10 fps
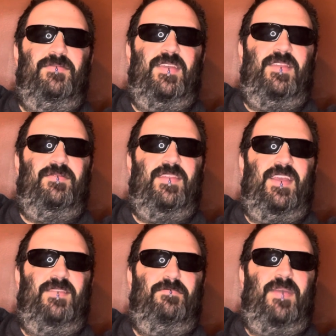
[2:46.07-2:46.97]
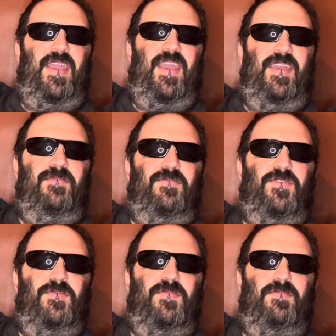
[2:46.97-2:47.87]
You may
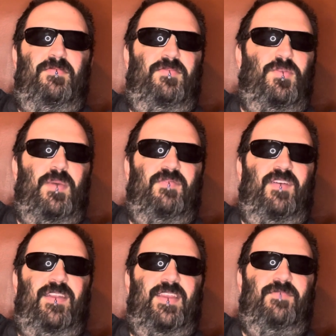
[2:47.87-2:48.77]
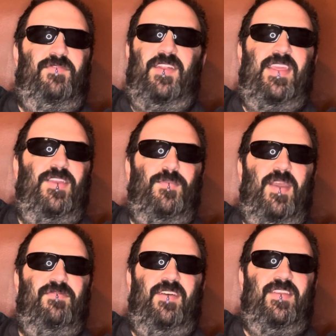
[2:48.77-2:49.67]
find it funny, you may
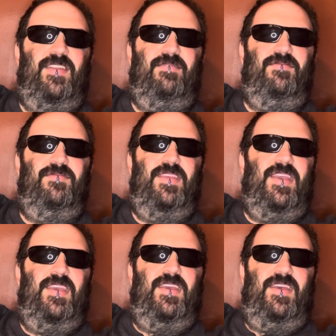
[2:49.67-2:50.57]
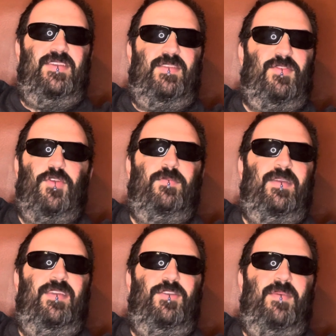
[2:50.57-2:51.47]
find it
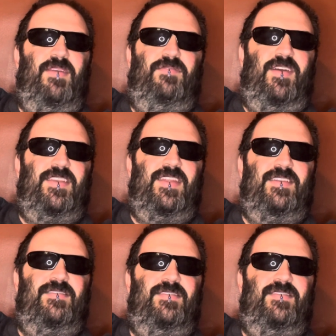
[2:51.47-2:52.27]
disturbing, you may find it